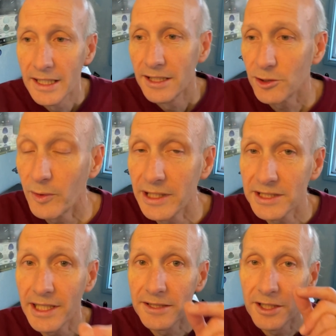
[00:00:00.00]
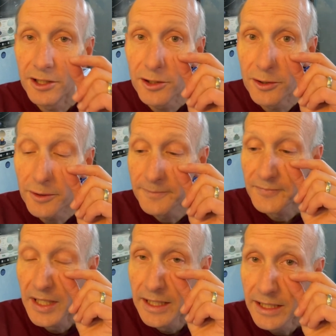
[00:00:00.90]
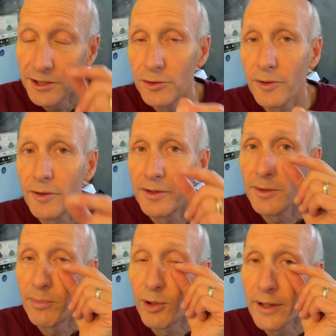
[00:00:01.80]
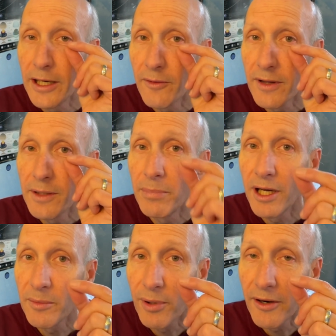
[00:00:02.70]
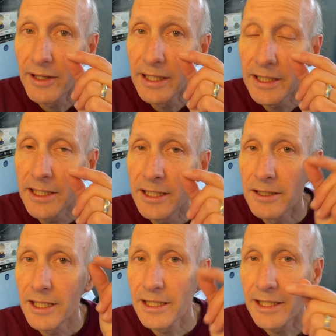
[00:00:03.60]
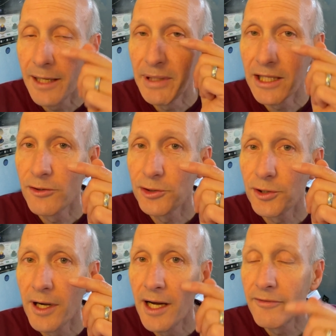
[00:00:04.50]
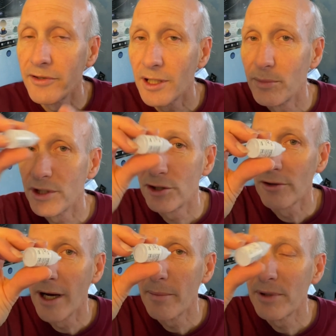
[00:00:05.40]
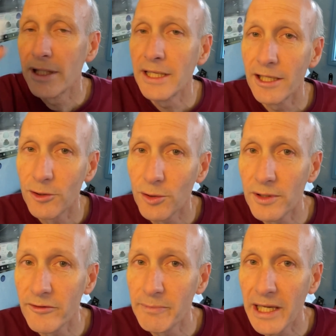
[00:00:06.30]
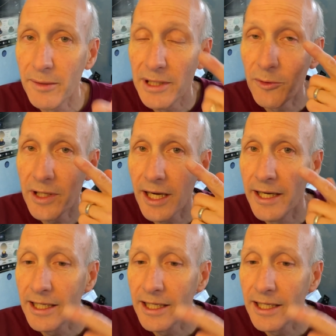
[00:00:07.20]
So what it says to do is you're going to pull out the bottom part of the lid, kind of make a little trough. You can put the drop in and hold it for about a minute with your eye